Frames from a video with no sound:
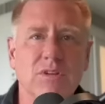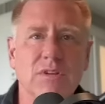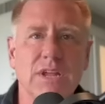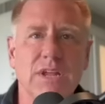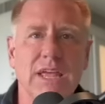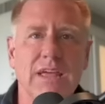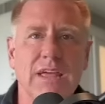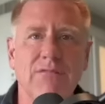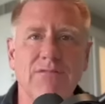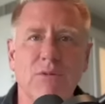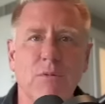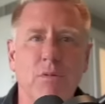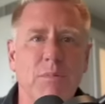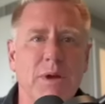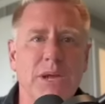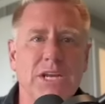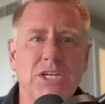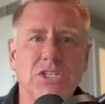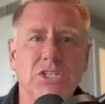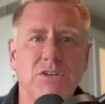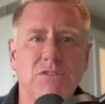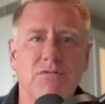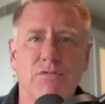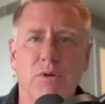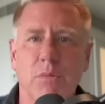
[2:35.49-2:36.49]

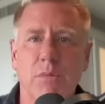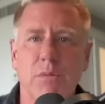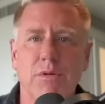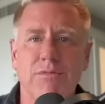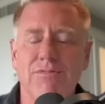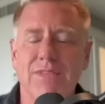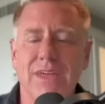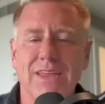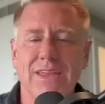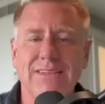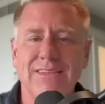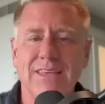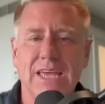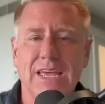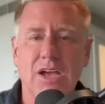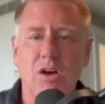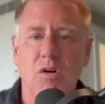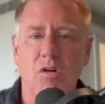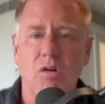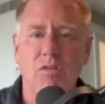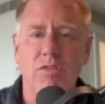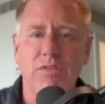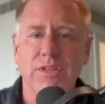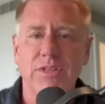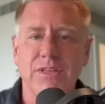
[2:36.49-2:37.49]
information from if they take
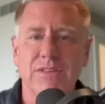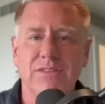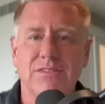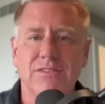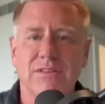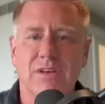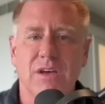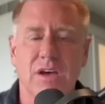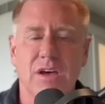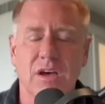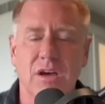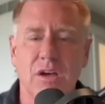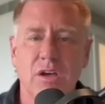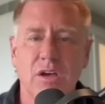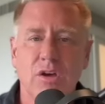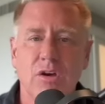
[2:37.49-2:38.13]
all these uh,